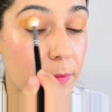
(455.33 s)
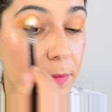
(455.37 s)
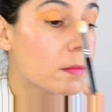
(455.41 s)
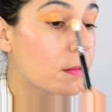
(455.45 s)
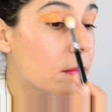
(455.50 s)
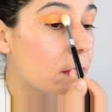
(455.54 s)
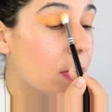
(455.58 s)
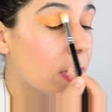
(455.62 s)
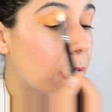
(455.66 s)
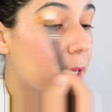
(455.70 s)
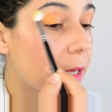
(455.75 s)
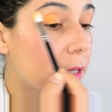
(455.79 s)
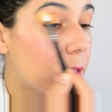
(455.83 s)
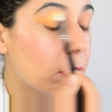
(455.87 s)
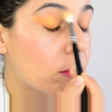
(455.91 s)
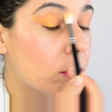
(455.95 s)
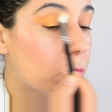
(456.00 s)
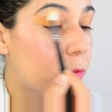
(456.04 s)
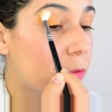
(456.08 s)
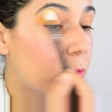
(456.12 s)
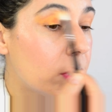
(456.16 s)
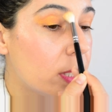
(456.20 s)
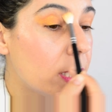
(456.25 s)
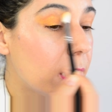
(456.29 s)
Make it
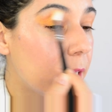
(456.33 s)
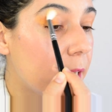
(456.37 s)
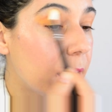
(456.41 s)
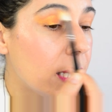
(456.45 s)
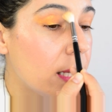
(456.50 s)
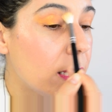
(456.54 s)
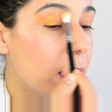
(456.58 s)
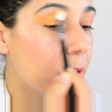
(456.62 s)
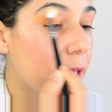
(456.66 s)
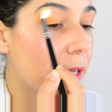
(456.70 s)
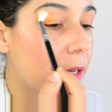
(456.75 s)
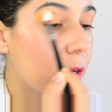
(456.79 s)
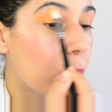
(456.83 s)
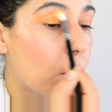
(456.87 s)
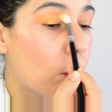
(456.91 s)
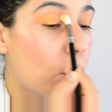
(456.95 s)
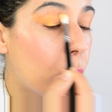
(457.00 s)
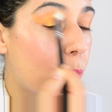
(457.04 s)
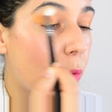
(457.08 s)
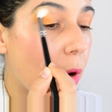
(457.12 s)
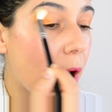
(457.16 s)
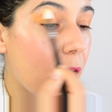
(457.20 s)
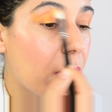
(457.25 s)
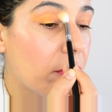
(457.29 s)
really
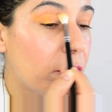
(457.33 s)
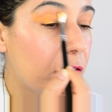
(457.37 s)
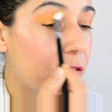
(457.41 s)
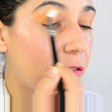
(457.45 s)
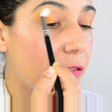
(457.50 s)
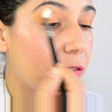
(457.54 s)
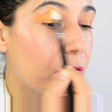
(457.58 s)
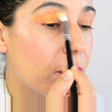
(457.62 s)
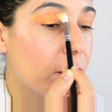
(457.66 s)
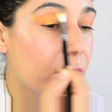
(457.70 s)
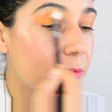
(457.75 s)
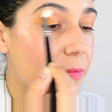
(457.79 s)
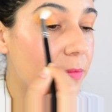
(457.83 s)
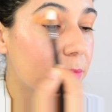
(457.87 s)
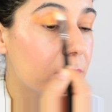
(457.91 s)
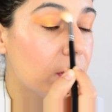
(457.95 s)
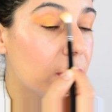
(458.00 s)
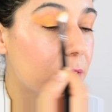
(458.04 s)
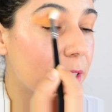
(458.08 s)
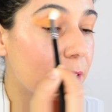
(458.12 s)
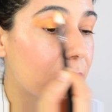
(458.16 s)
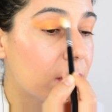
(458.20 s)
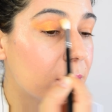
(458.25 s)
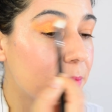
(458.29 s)
rough,
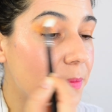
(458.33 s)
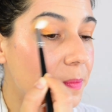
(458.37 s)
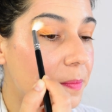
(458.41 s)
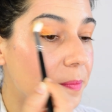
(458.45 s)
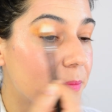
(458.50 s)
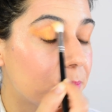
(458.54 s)
you know,